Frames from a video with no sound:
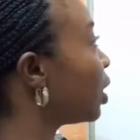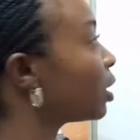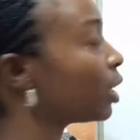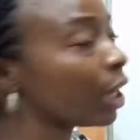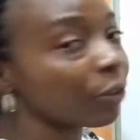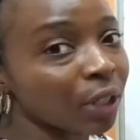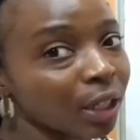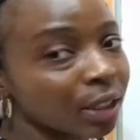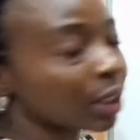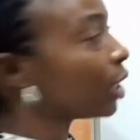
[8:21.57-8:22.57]
that's the left
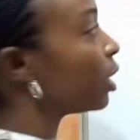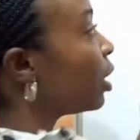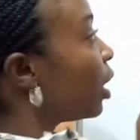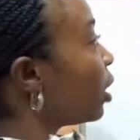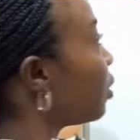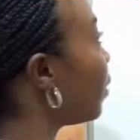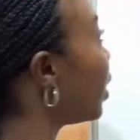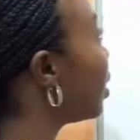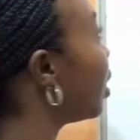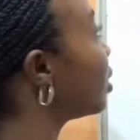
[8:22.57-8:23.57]
hand side and the
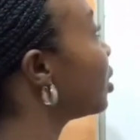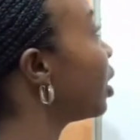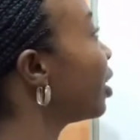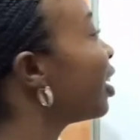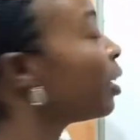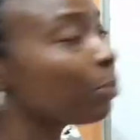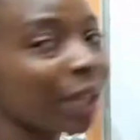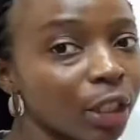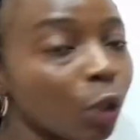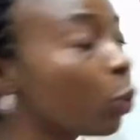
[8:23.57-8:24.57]
right hand side, by the